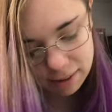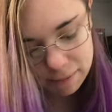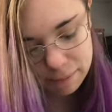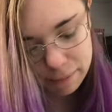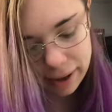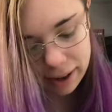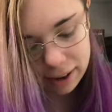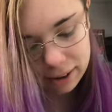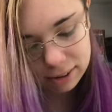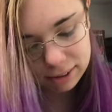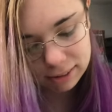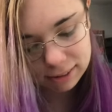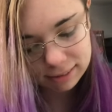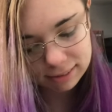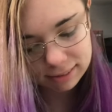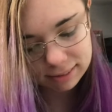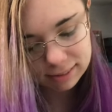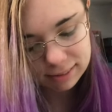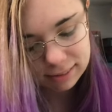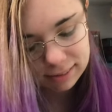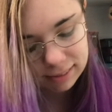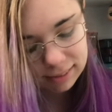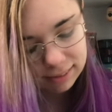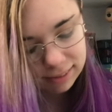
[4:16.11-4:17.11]
about
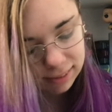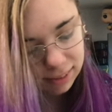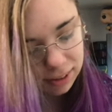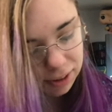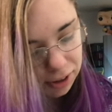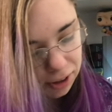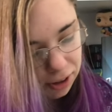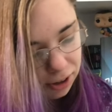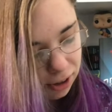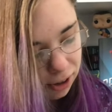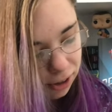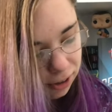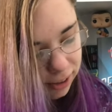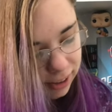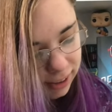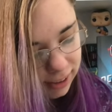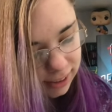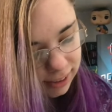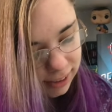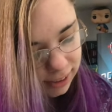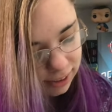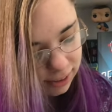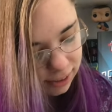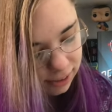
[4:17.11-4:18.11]
all
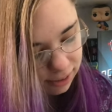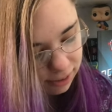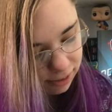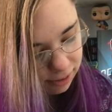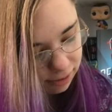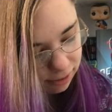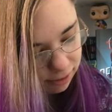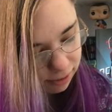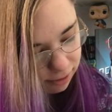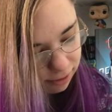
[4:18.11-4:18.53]
these